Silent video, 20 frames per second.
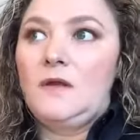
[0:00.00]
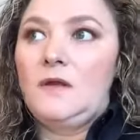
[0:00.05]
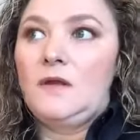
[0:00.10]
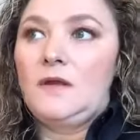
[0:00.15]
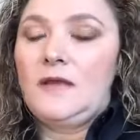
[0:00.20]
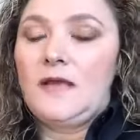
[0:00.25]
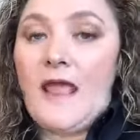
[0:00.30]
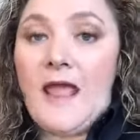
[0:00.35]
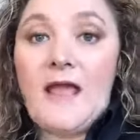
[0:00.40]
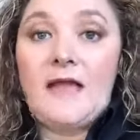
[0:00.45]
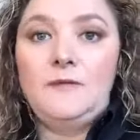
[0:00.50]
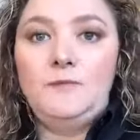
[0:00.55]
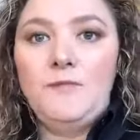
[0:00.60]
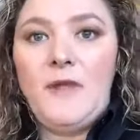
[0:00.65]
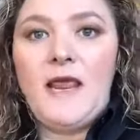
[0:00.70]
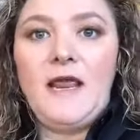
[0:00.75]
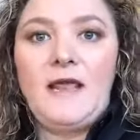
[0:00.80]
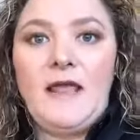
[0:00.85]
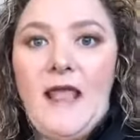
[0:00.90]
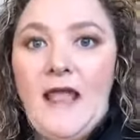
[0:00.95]
can't
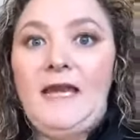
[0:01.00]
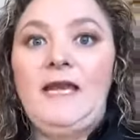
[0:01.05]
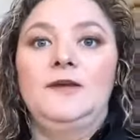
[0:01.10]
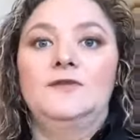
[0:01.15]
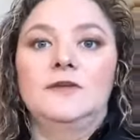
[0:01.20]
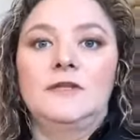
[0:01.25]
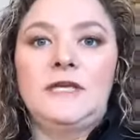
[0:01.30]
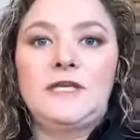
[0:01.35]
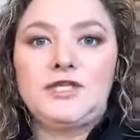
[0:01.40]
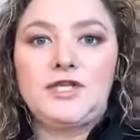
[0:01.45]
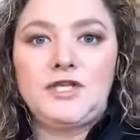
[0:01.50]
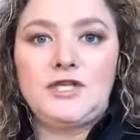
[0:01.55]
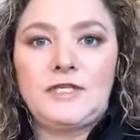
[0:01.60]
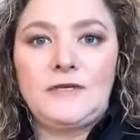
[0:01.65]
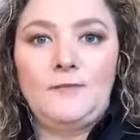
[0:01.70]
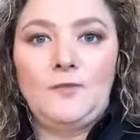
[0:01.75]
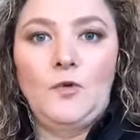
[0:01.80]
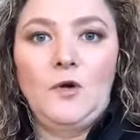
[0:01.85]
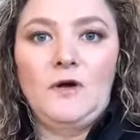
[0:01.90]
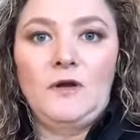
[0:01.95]
make any
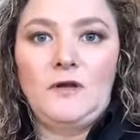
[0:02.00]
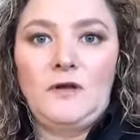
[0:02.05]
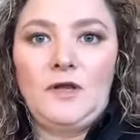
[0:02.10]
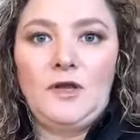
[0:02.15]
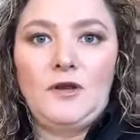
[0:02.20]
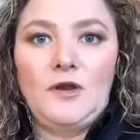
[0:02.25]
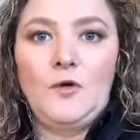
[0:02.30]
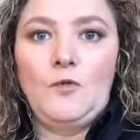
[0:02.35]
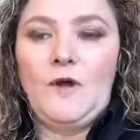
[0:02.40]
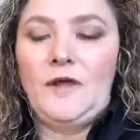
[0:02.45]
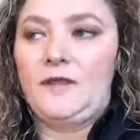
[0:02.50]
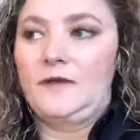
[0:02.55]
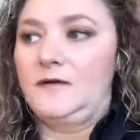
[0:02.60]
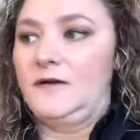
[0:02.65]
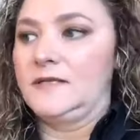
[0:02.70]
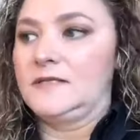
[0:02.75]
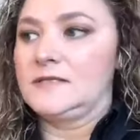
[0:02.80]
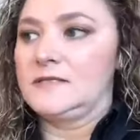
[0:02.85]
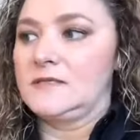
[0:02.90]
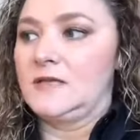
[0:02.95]
relationship work, whether
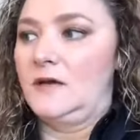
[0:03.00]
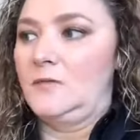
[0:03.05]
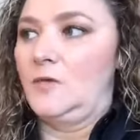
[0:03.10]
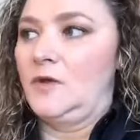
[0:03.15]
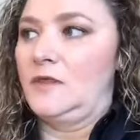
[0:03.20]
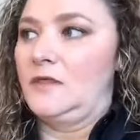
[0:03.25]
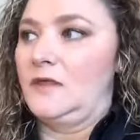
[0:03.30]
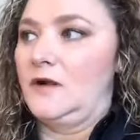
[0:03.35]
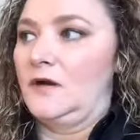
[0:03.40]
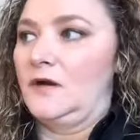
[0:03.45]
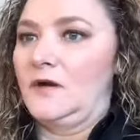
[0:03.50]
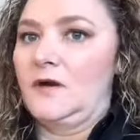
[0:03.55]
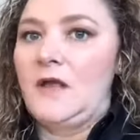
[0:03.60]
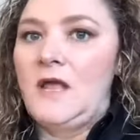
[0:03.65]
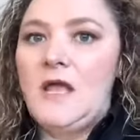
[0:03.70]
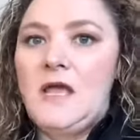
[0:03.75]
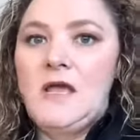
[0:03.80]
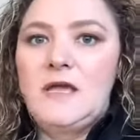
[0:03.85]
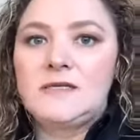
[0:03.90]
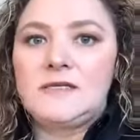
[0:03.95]
it's with their
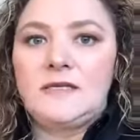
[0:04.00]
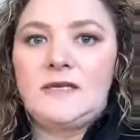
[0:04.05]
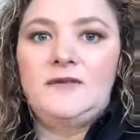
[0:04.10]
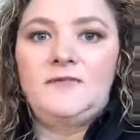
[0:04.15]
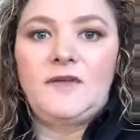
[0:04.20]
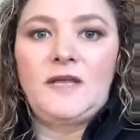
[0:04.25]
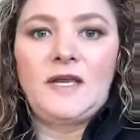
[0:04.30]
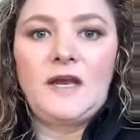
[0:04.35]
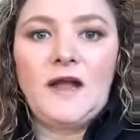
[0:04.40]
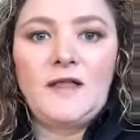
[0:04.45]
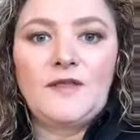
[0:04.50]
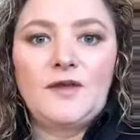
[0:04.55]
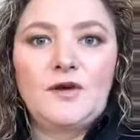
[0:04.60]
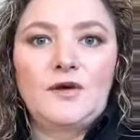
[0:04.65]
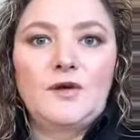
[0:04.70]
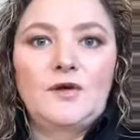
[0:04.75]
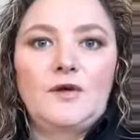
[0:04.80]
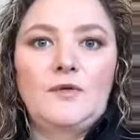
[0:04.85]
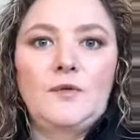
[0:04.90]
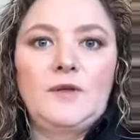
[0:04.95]
significant
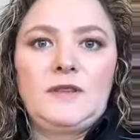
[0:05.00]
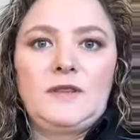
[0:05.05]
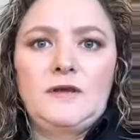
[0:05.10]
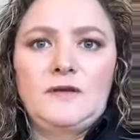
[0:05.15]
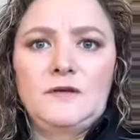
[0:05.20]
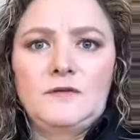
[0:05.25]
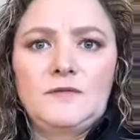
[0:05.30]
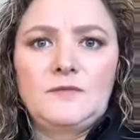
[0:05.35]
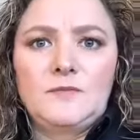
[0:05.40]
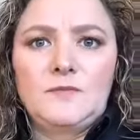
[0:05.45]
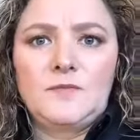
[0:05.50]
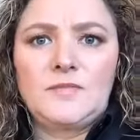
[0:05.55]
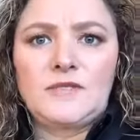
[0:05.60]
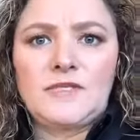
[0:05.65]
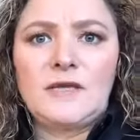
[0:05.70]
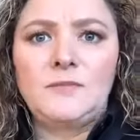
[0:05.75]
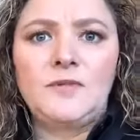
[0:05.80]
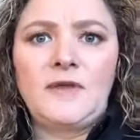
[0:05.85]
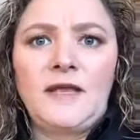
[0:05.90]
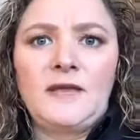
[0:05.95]
other or with their
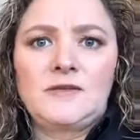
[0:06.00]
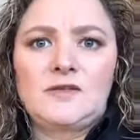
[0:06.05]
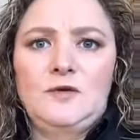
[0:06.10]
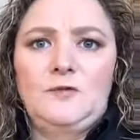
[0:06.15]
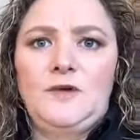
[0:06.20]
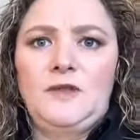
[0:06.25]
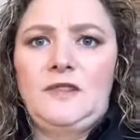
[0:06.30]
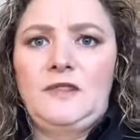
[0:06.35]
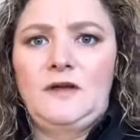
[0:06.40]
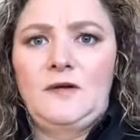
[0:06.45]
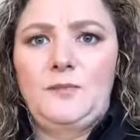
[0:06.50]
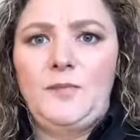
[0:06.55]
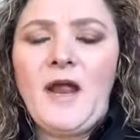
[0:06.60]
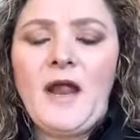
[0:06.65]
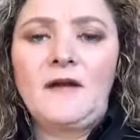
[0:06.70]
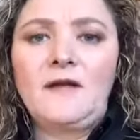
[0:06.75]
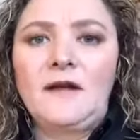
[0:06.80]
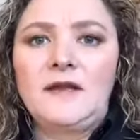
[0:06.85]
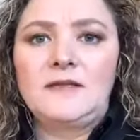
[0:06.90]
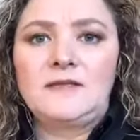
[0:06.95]
siblings or with their
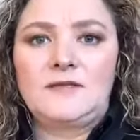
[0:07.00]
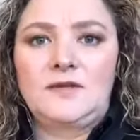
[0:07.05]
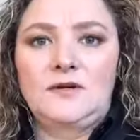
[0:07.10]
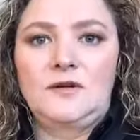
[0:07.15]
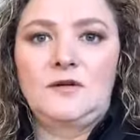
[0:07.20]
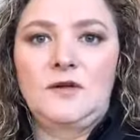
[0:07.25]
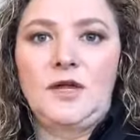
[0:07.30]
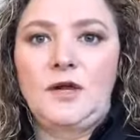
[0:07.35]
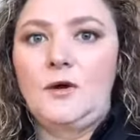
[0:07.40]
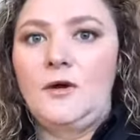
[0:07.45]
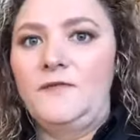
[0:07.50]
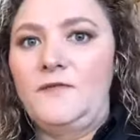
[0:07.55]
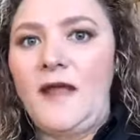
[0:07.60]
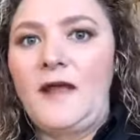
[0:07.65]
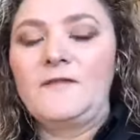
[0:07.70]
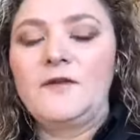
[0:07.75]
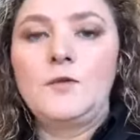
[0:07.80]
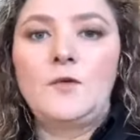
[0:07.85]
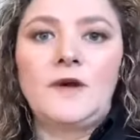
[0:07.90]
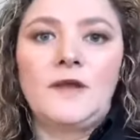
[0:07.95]
parents, or, if
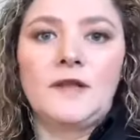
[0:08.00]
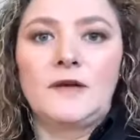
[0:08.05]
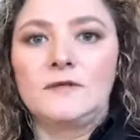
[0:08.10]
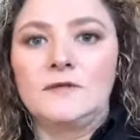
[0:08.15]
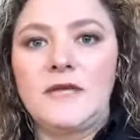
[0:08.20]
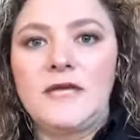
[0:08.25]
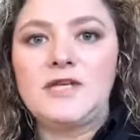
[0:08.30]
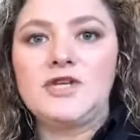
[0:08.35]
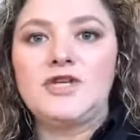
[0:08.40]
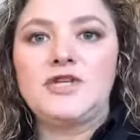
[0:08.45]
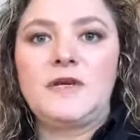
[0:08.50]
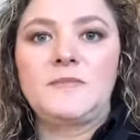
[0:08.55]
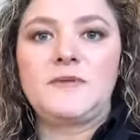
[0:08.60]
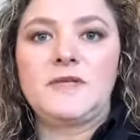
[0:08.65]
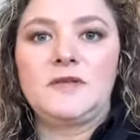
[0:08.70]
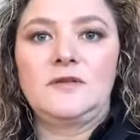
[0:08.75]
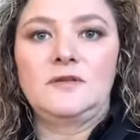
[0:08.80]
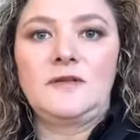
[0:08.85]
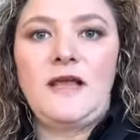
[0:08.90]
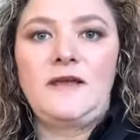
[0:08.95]
every one of their relationships
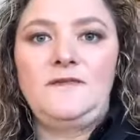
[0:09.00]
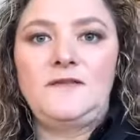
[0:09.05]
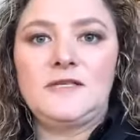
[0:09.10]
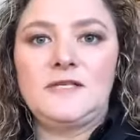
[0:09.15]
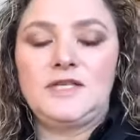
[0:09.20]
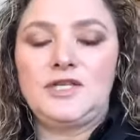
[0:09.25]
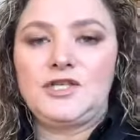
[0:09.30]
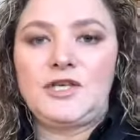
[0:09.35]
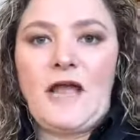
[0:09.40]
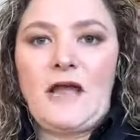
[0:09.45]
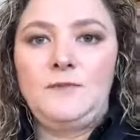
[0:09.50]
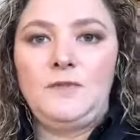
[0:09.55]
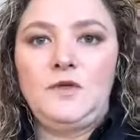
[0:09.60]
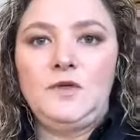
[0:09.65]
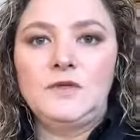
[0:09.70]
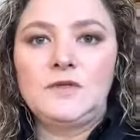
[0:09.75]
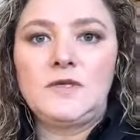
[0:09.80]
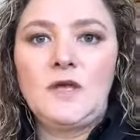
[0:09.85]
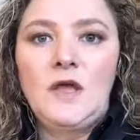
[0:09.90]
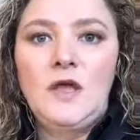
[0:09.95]
in their life is in
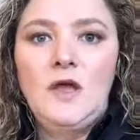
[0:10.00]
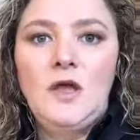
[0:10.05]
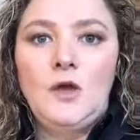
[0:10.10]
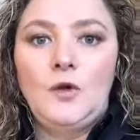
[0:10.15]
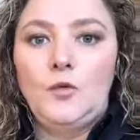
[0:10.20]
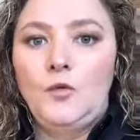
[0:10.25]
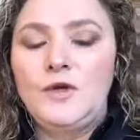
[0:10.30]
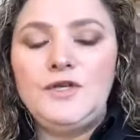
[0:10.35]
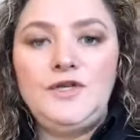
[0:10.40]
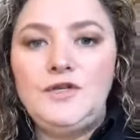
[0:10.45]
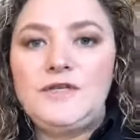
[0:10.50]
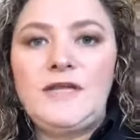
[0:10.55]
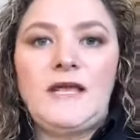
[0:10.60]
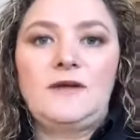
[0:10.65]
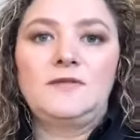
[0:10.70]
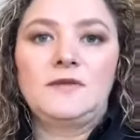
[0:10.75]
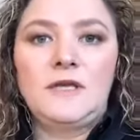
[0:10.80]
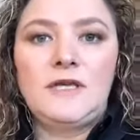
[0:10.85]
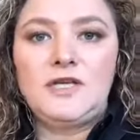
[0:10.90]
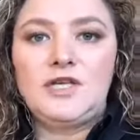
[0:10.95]
shambles, would you
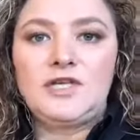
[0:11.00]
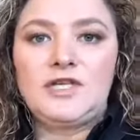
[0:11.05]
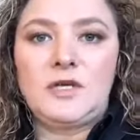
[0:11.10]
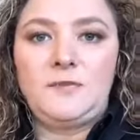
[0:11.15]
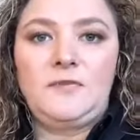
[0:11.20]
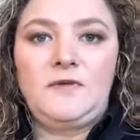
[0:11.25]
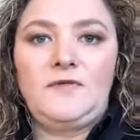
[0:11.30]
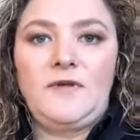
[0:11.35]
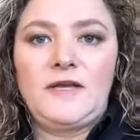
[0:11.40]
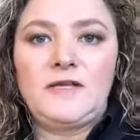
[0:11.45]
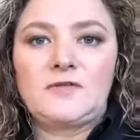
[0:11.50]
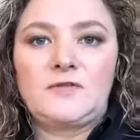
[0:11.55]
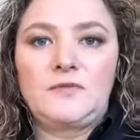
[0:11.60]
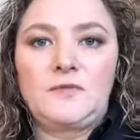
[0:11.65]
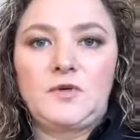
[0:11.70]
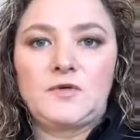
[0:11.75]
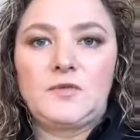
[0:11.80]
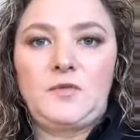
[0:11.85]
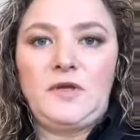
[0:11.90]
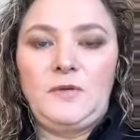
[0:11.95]
take relationship advice from
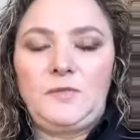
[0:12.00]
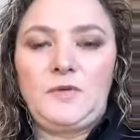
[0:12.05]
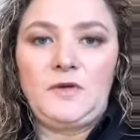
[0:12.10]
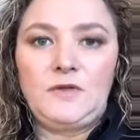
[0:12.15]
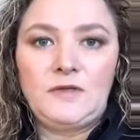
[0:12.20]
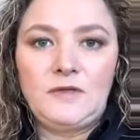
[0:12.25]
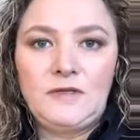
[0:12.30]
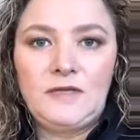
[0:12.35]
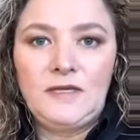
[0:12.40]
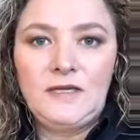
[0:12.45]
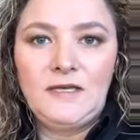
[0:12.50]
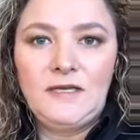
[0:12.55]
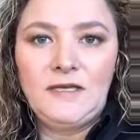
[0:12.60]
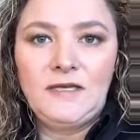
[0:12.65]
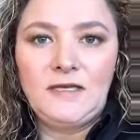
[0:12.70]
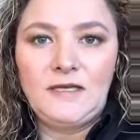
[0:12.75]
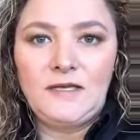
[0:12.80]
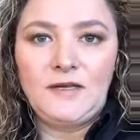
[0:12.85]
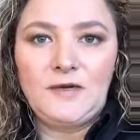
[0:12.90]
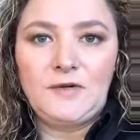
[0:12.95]
those people?
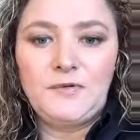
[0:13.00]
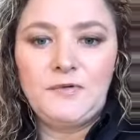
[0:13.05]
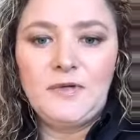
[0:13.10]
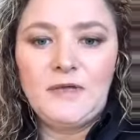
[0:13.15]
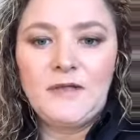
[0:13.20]
You